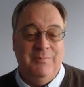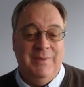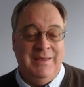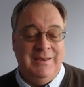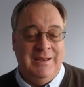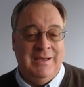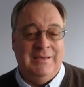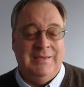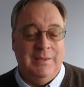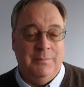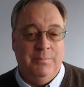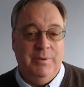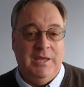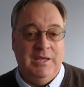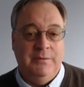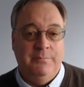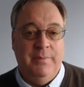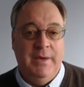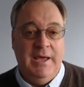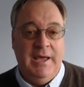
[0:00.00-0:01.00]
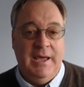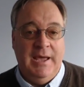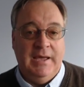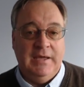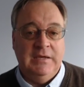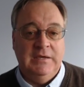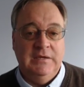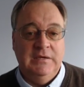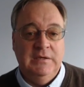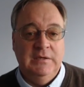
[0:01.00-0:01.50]
you may not get paid
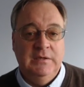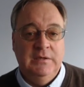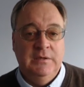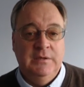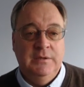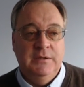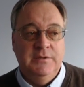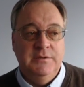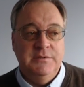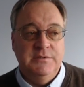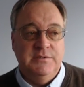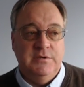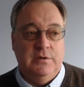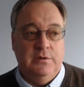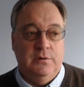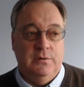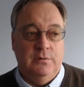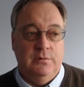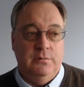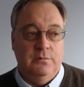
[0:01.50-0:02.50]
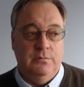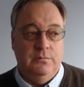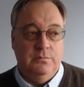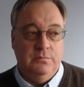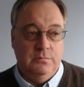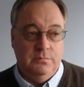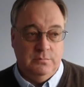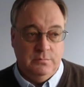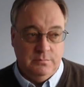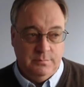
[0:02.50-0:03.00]
back. So
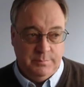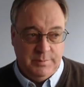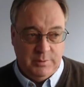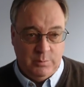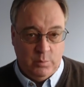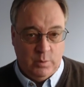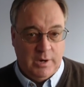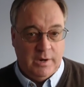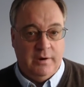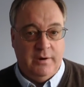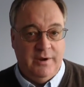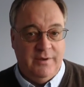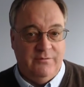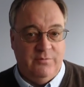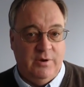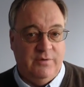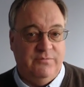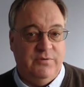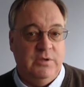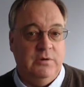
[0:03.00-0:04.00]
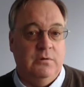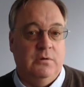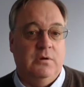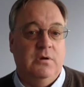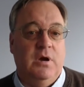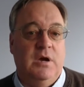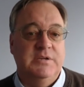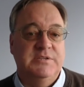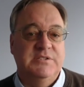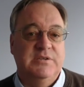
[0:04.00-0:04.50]
be wary of what funeral
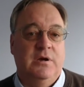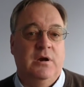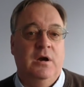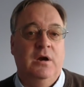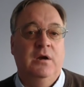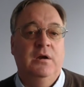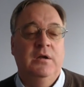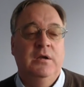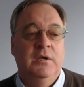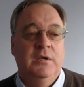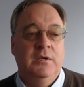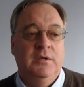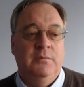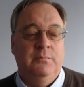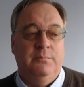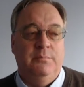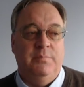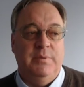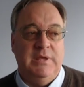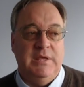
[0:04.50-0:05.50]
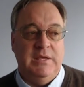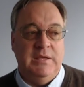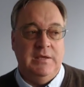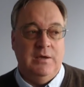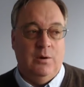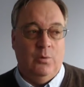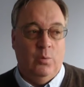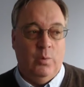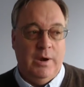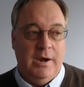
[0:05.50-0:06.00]
costs are.
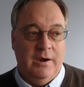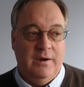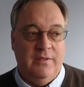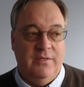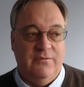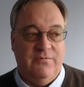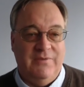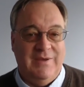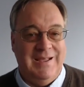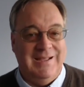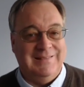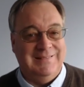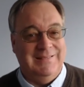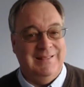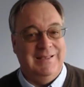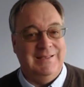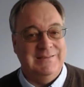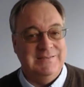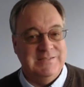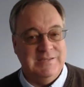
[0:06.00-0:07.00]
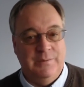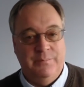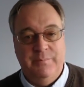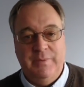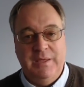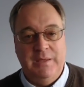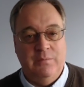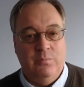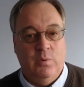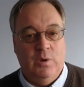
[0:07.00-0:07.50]
Be aware of the fact that
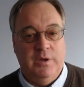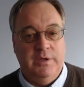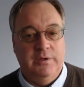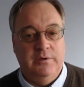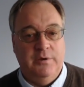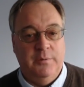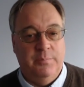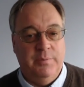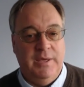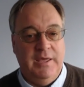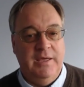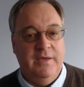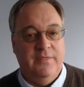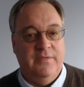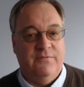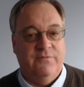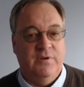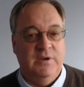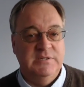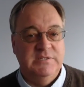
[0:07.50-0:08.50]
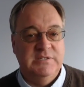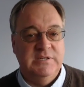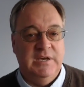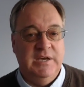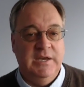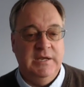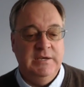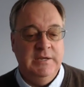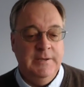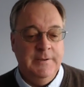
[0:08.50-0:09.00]
some may want you to pay on the front
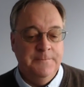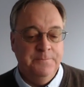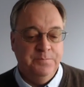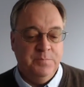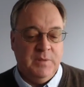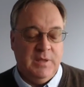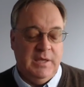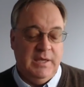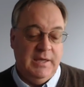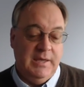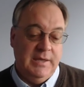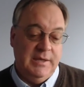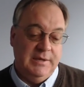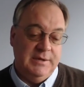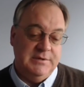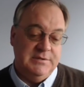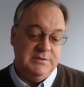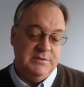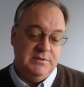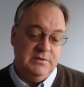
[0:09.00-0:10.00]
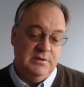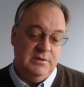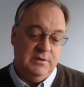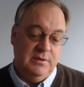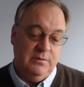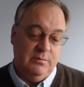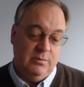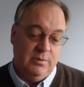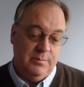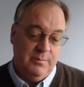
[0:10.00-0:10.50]
side, and
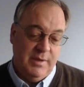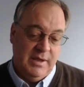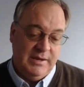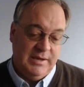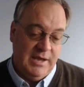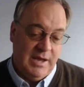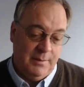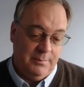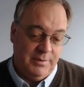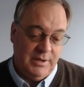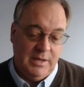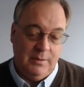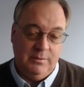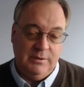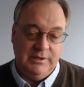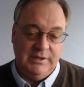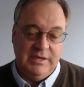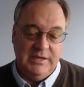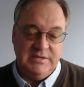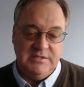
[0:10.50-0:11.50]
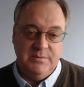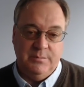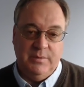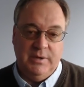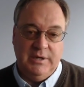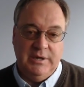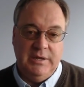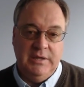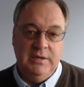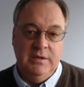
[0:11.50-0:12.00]
we may not be able to get to
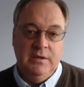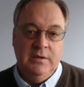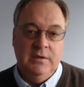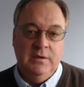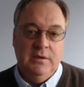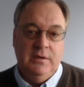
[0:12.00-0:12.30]
money